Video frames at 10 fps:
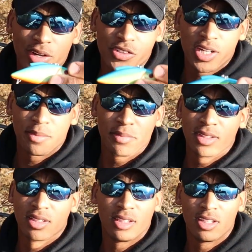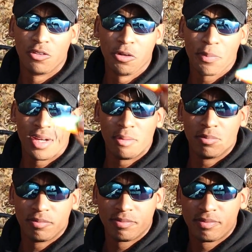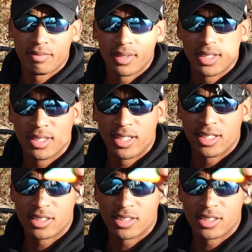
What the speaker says: rattle trap. Rip it up, let